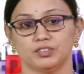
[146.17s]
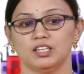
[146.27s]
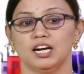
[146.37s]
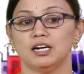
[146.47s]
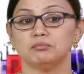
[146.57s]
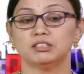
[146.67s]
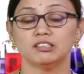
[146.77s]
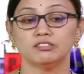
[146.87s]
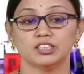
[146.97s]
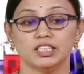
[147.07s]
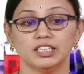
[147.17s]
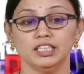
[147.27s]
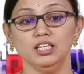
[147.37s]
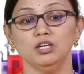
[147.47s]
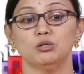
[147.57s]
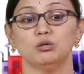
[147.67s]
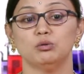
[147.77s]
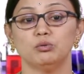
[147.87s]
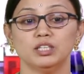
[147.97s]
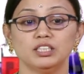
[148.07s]
Observe children, who
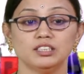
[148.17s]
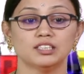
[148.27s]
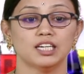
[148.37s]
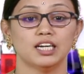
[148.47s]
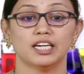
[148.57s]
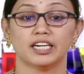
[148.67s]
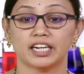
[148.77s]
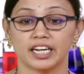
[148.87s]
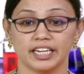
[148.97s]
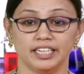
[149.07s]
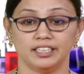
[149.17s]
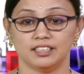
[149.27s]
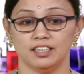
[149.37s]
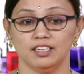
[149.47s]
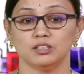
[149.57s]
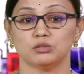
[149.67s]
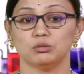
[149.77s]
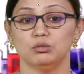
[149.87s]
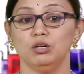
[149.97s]
is right? So,